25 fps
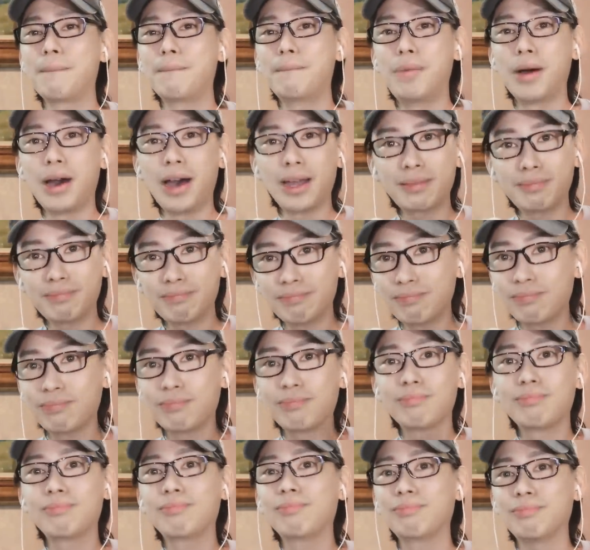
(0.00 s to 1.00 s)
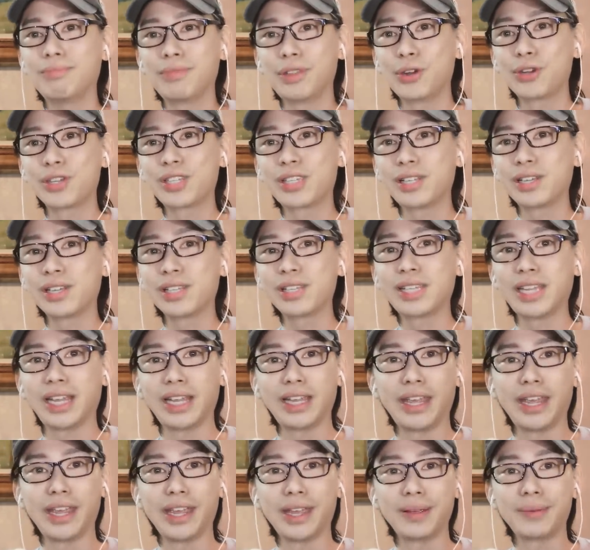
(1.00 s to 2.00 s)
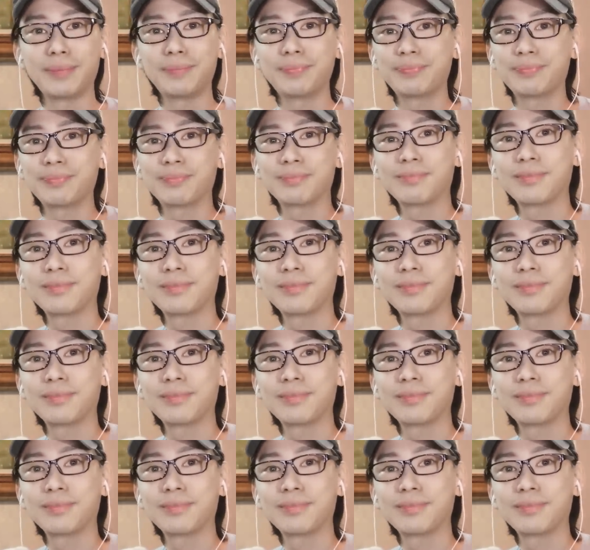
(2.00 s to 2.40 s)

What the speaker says: but they're still singing.